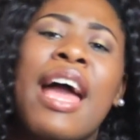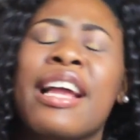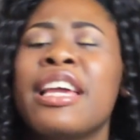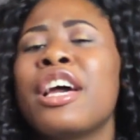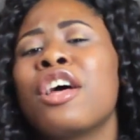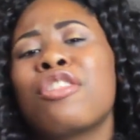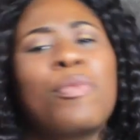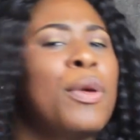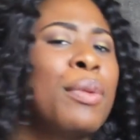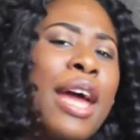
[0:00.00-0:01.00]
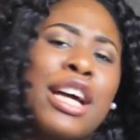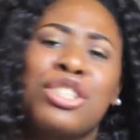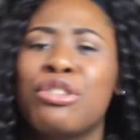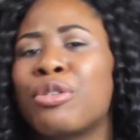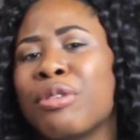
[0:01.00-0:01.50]
get other people to
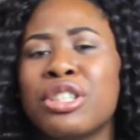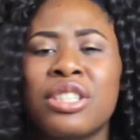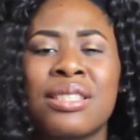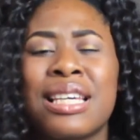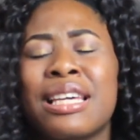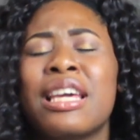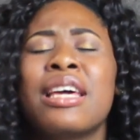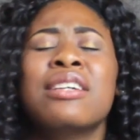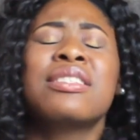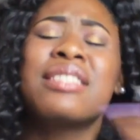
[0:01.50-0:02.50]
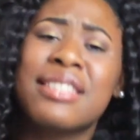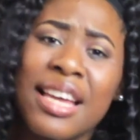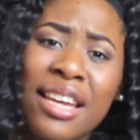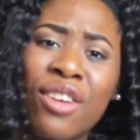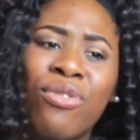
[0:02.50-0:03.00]
ask you questions and
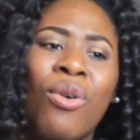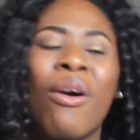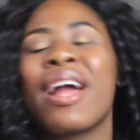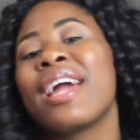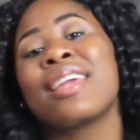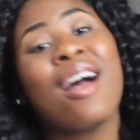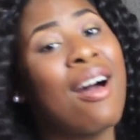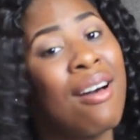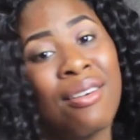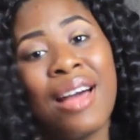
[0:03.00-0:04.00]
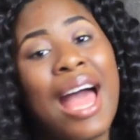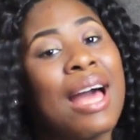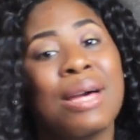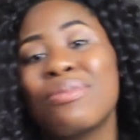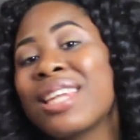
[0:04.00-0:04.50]
study for it. And y'all,
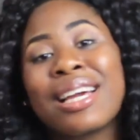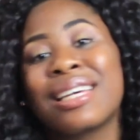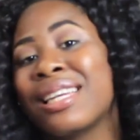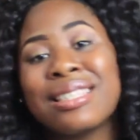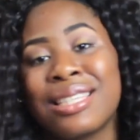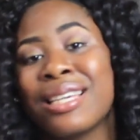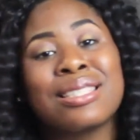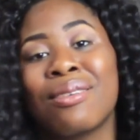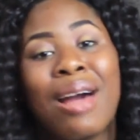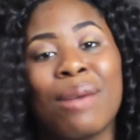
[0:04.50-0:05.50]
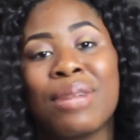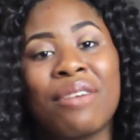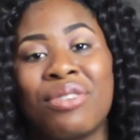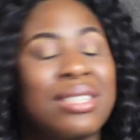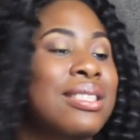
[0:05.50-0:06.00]
I'm not good at tests, so I'm
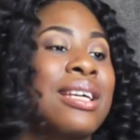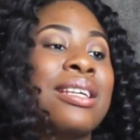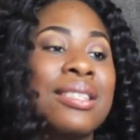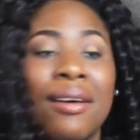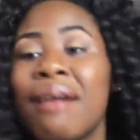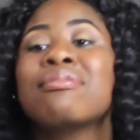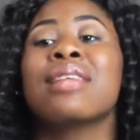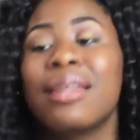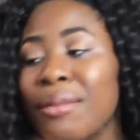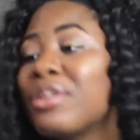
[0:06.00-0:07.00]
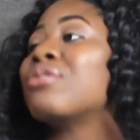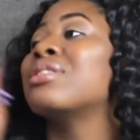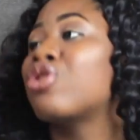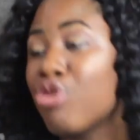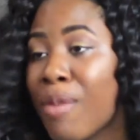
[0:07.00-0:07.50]
not finna study. So I was like, let me do
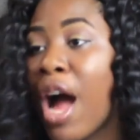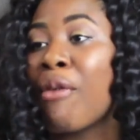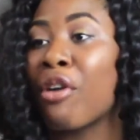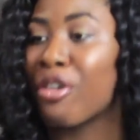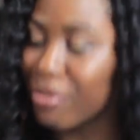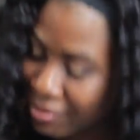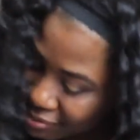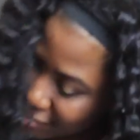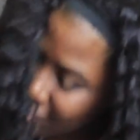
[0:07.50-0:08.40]
it tomorrow.